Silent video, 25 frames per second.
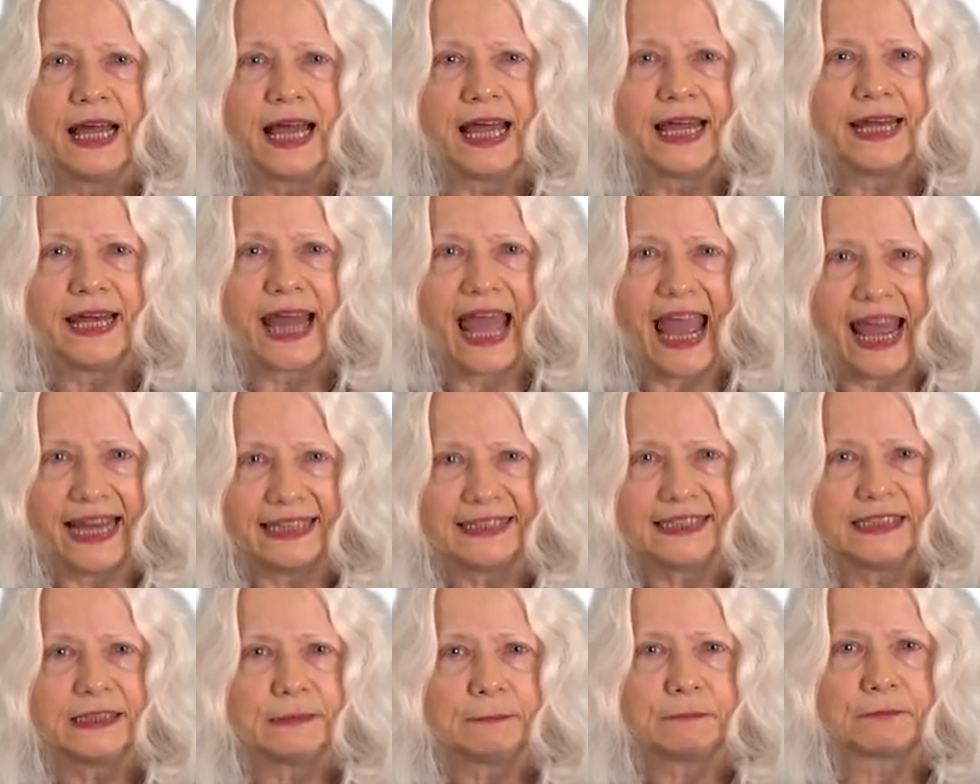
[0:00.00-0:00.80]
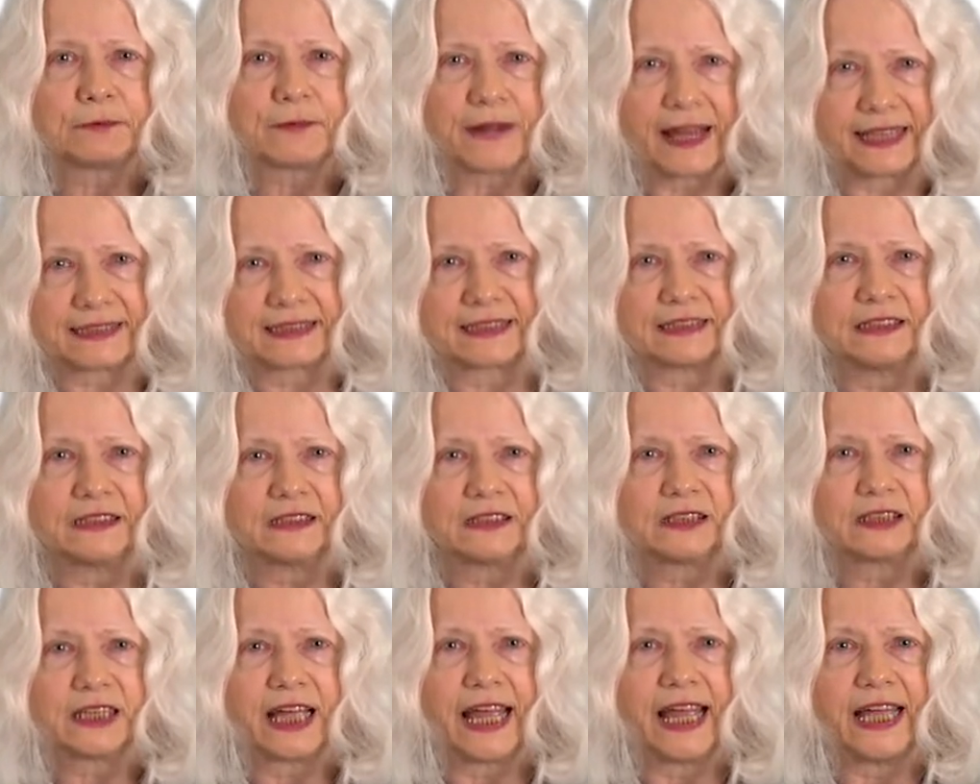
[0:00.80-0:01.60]
an
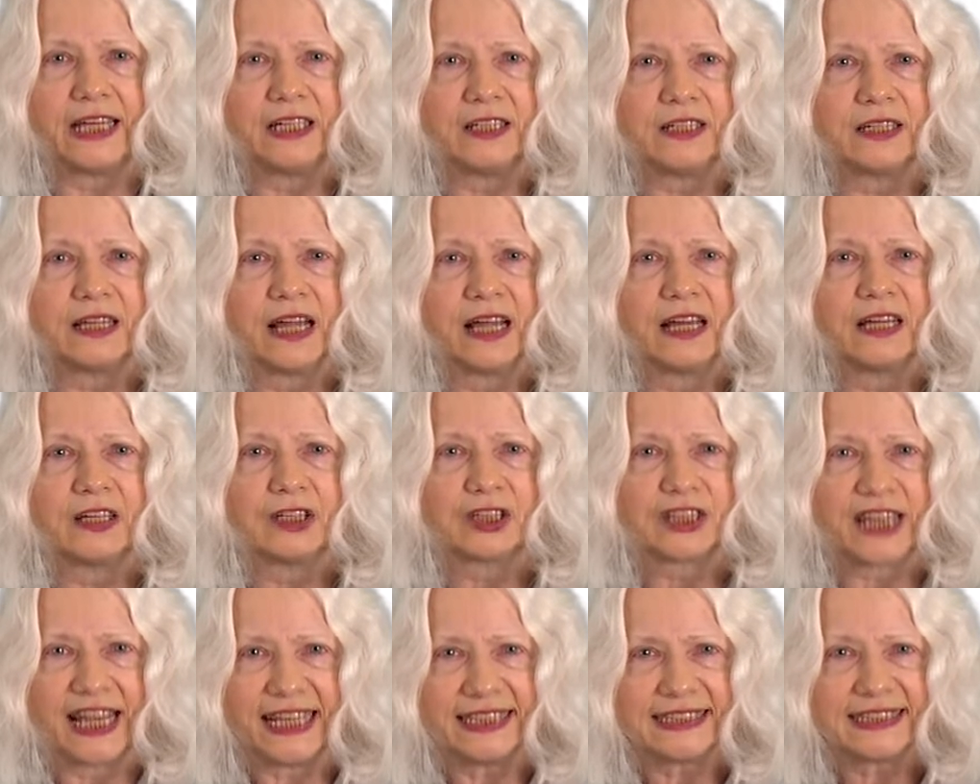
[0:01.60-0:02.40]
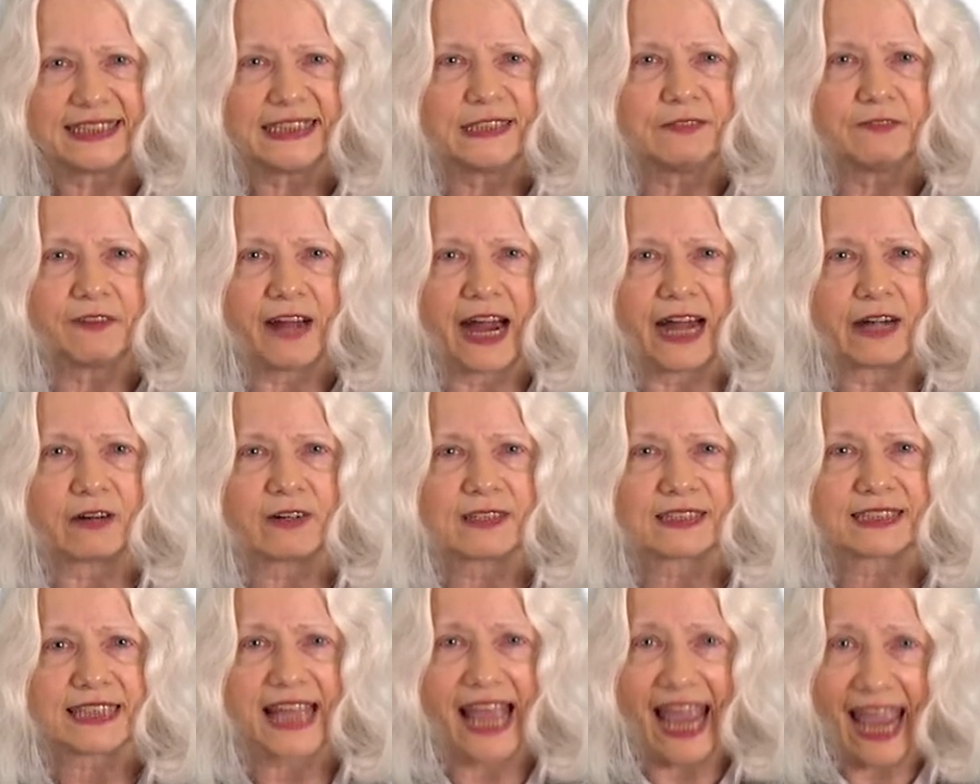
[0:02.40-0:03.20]
antidepressant and JC
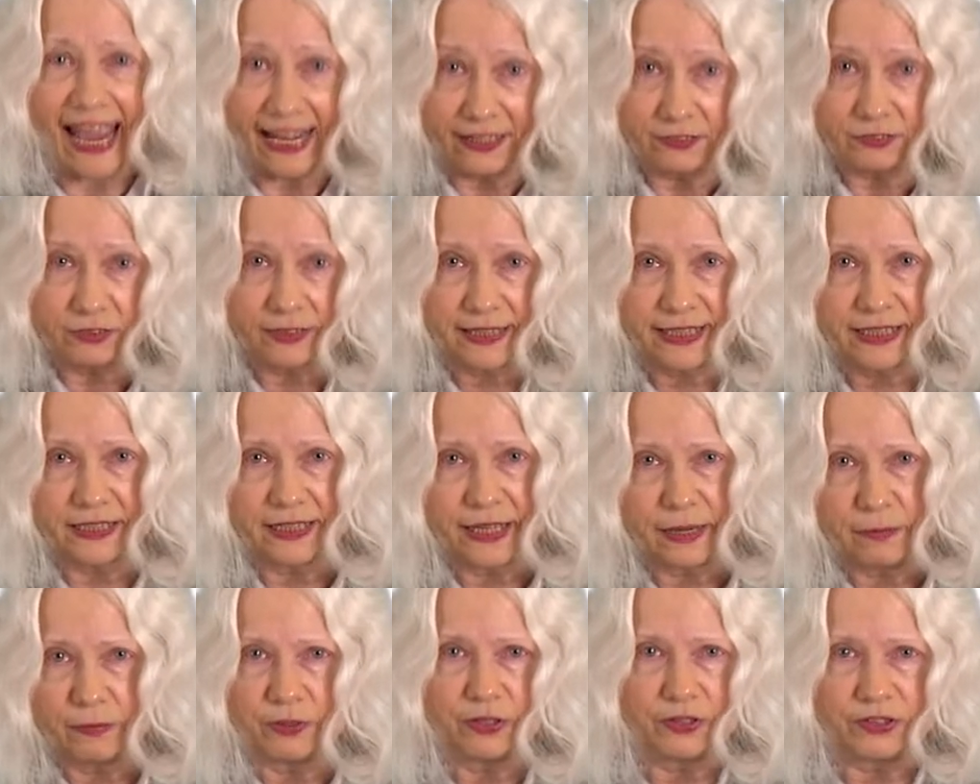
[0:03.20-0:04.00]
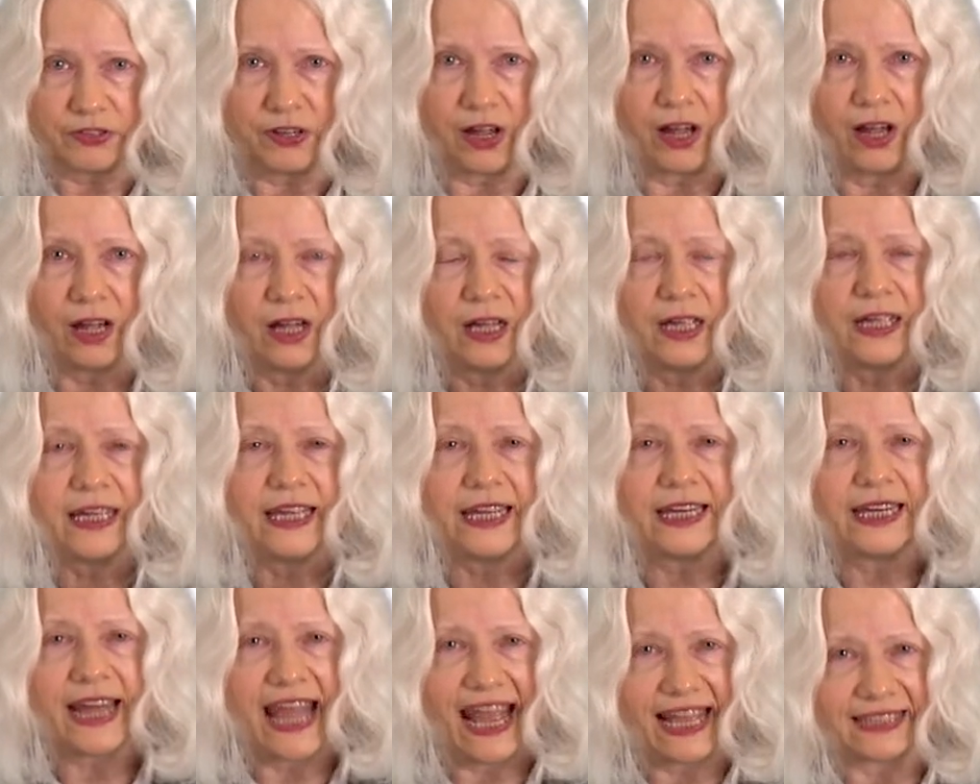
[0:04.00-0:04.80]
virus entry inhibitor
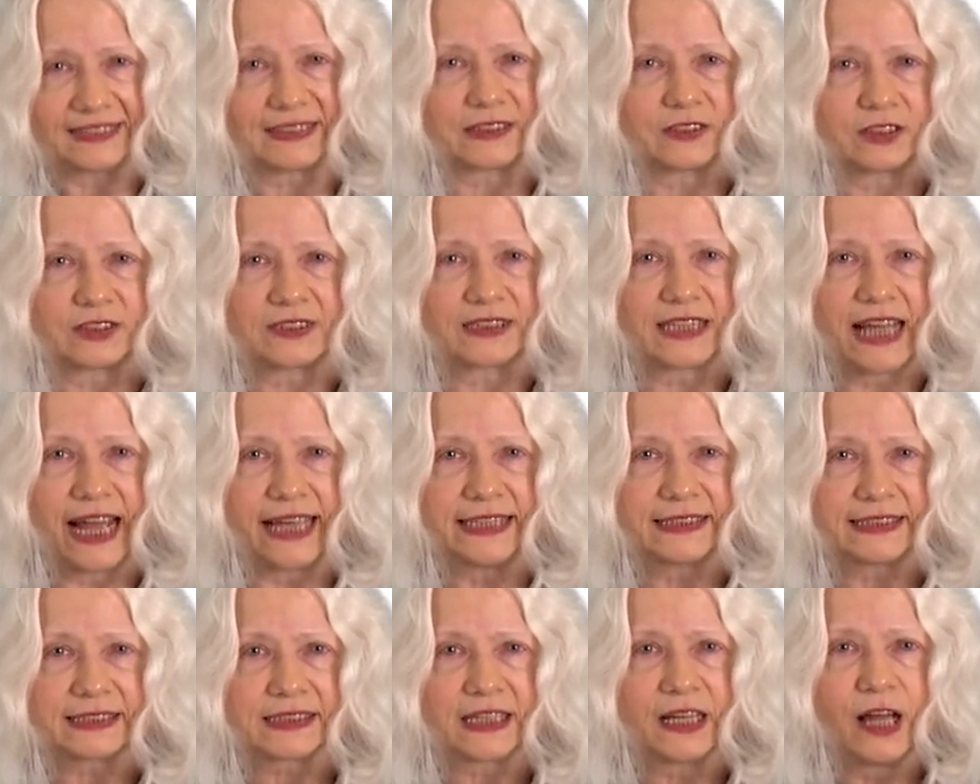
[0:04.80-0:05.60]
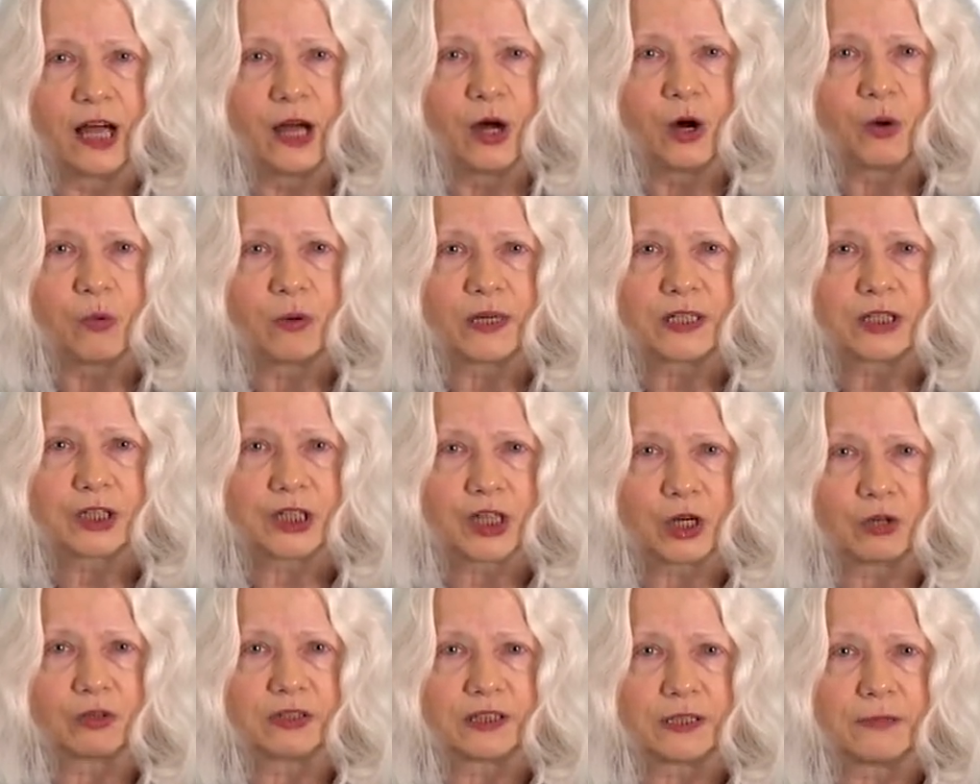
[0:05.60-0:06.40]
in astrocytes, which
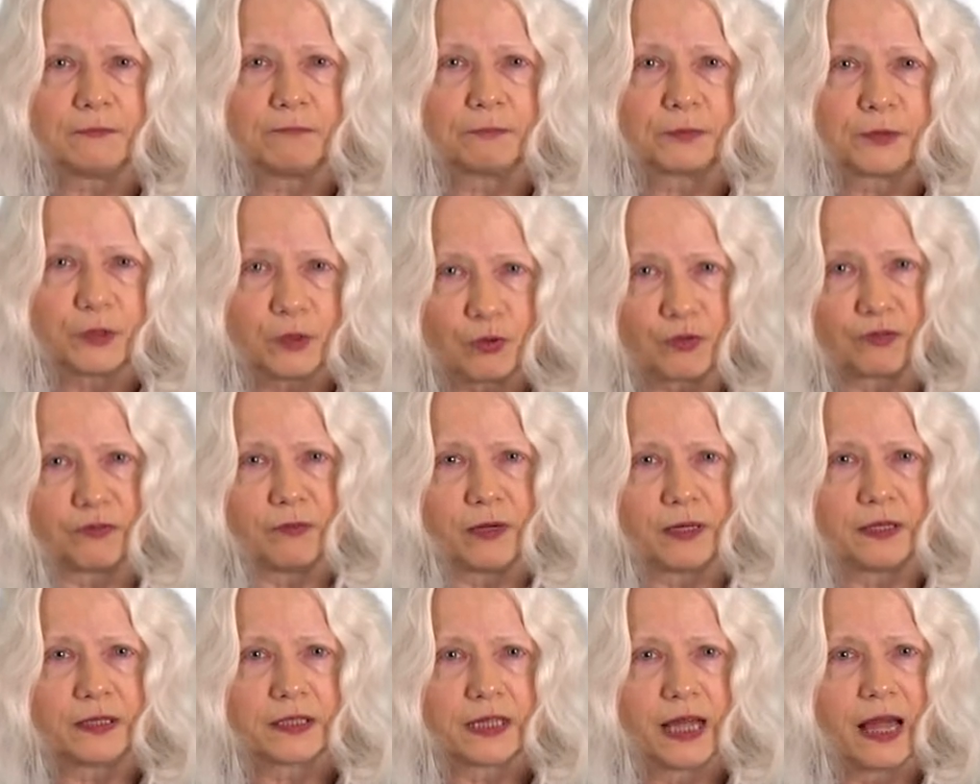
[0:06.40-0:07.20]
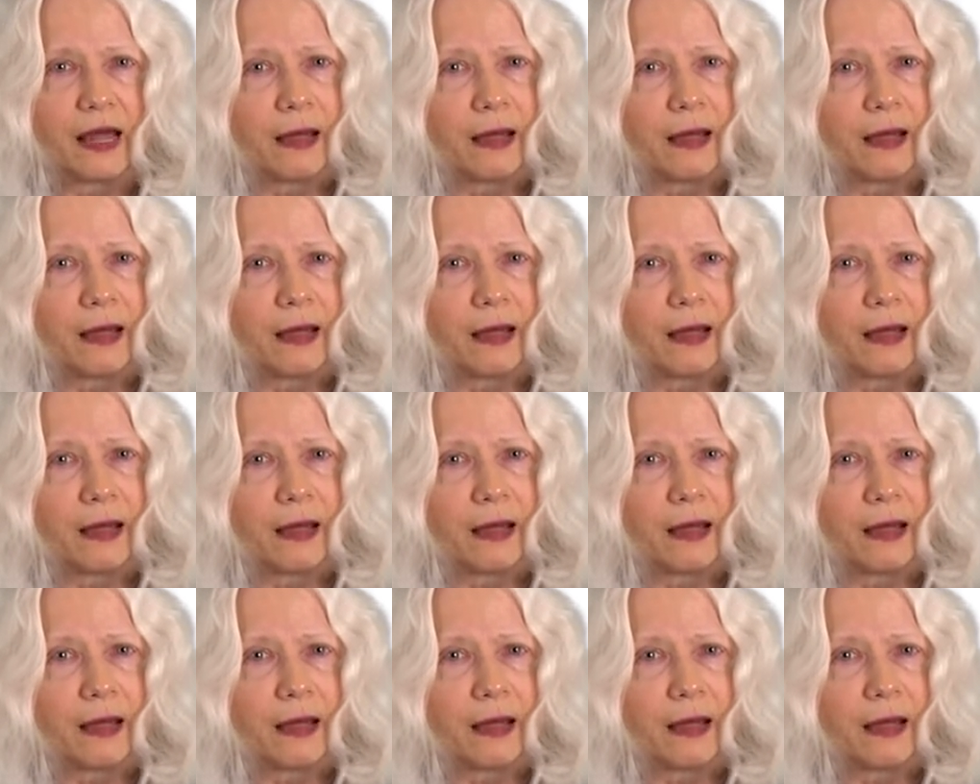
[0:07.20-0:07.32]
showed improvement